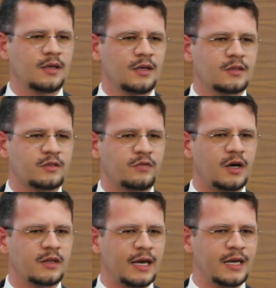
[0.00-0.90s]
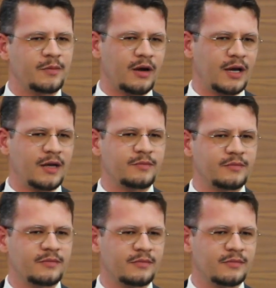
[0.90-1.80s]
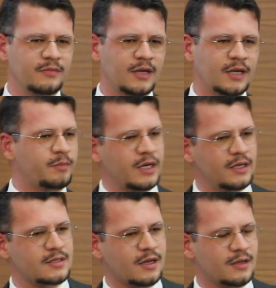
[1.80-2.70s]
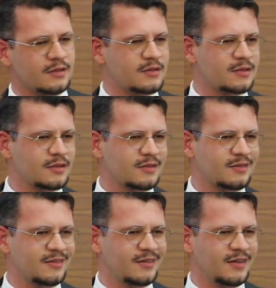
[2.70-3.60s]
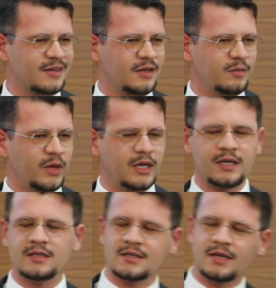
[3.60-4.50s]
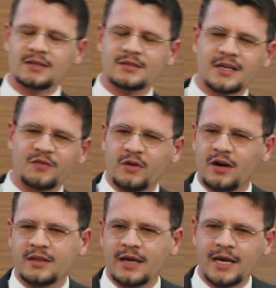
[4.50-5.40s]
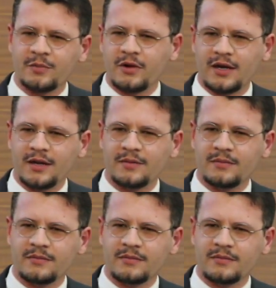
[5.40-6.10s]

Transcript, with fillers: So Father Abraham had many sons Many sons had father Abraham,